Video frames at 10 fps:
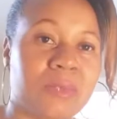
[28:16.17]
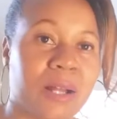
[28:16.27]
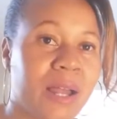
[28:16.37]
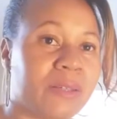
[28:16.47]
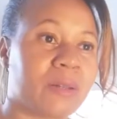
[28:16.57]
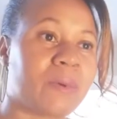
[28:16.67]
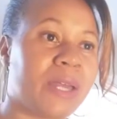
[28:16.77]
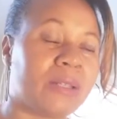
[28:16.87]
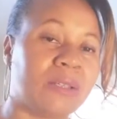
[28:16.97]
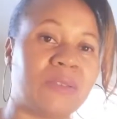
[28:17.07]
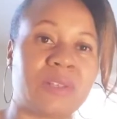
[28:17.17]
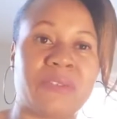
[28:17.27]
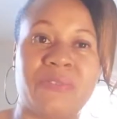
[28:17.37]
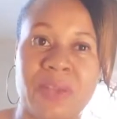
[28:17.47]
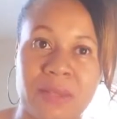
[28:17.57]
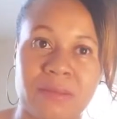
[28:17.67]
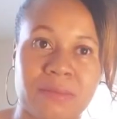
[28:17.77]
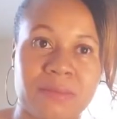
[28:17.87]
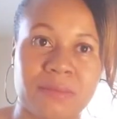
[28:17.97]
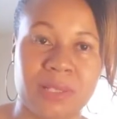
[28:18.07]
Their height and their weight, if they're fit,
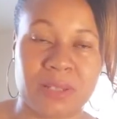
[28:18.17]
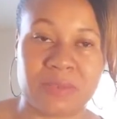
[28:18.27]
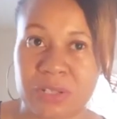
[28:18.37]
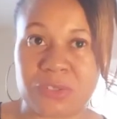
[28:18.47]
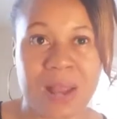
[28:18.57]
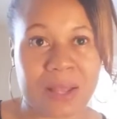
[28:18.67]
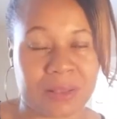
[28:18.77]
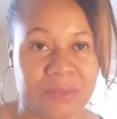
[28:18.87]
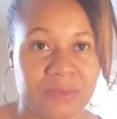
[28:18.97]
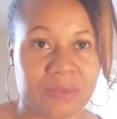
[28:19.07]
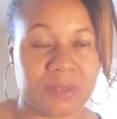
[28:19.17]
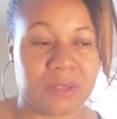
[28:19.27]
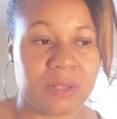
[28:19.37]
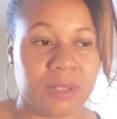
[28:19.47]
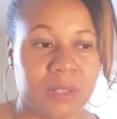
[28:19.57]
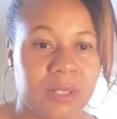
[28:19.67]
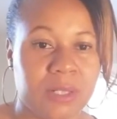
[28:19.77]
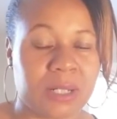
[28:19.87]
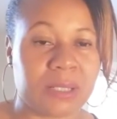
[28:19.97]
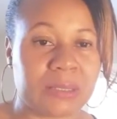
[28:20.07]
if they're attractive
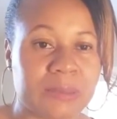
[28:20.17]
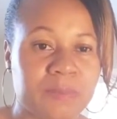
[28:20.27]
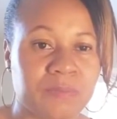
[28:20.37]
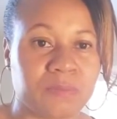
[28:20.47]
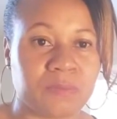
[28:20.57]
um,